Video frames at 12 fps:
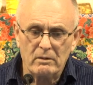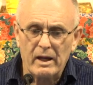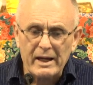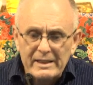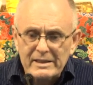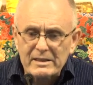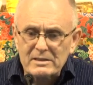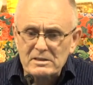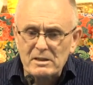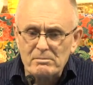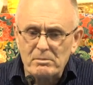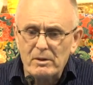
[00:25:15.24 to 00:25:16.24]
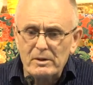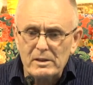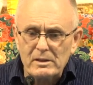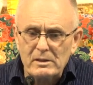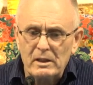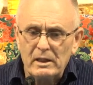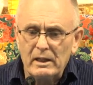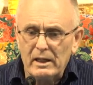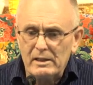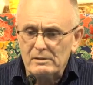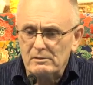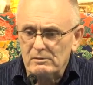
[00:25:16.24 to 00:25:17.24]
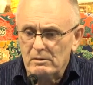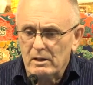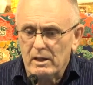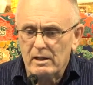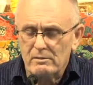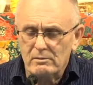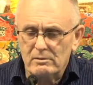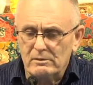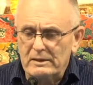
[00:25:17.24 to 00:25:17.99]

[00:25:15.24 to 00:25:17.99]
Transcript: hating somebody and